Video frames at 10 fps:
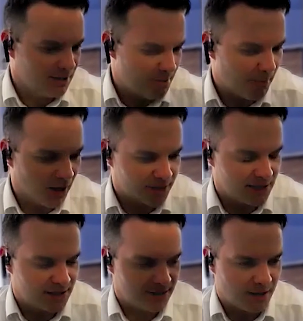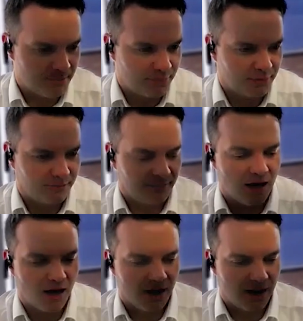multi step,
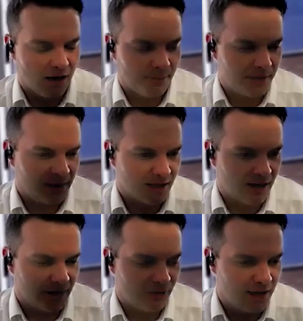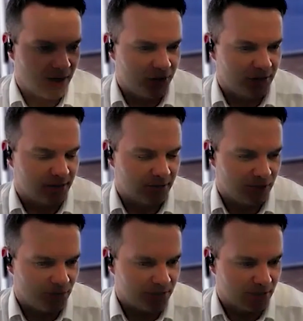high OPEX, high reagent
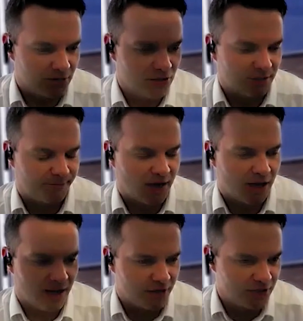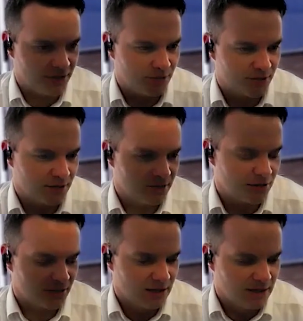usage, high energy usage,